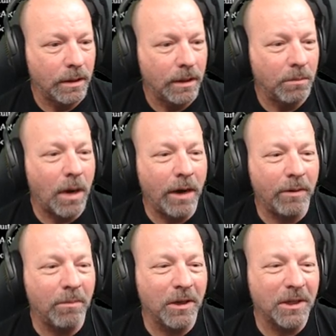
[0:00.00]
My
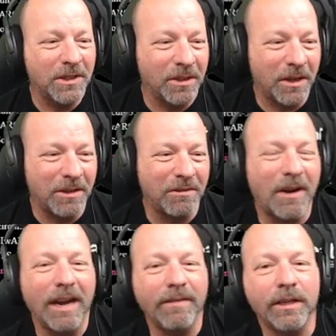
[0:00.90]
rim looks good on your
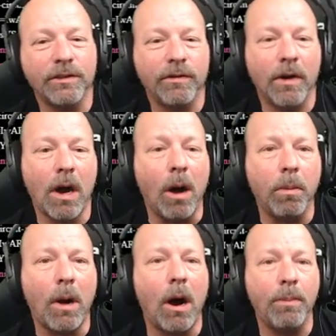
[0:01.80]
5-inch phone. I'll,
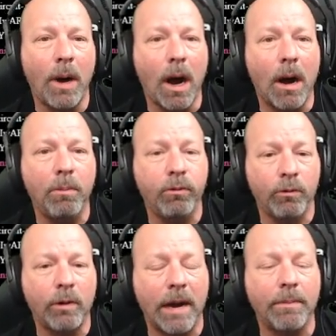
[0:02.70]
I'll, I'll
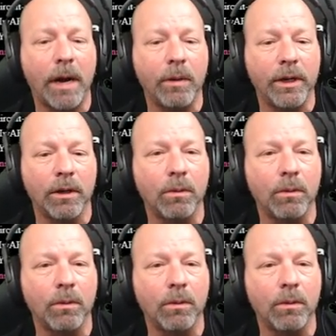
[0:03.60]
grab my wheel.